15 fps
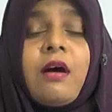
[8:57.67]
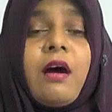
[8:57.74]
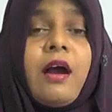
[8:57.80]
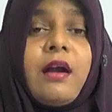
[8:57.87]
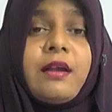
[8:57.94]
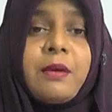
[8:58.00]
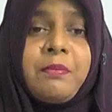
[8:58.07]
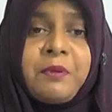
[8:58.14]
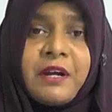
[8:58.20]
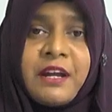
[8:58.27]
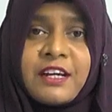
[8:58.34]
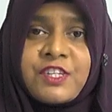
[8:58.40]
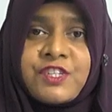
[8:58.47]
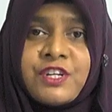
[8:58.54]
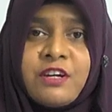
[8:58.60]

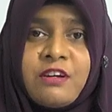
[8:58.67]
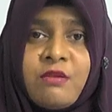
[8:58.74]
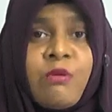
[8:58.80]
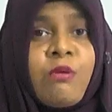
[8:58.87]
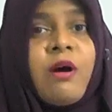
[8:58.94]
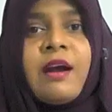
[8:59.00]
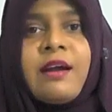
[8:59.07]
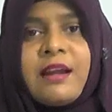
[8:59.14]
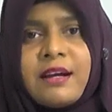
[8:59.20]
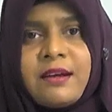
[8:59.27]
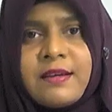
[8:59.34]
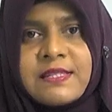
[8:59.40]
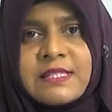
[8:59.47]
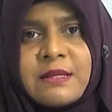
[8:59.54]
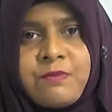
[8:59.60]
underproduction or
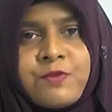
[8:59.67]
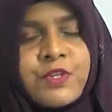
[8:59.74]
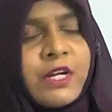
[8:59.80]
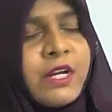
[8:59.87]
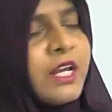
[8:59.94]
underconsumption.